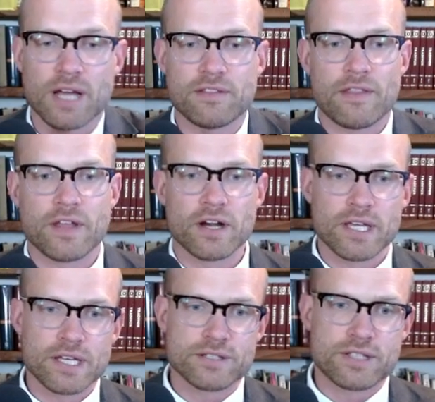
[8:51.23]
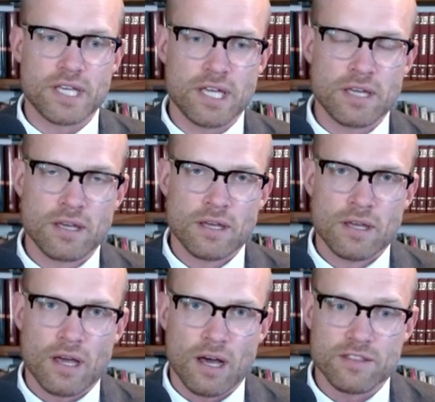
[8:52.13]
and then there is the
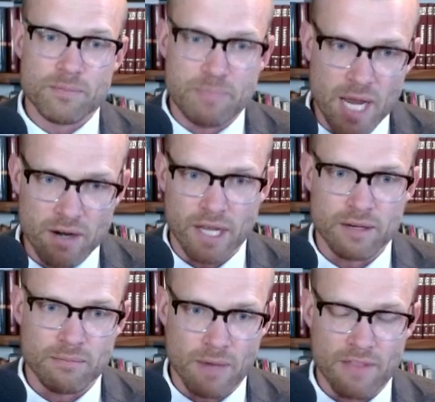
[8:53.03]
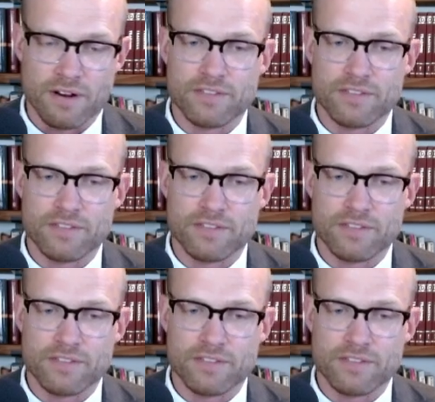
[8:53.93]
uh, the barren mother.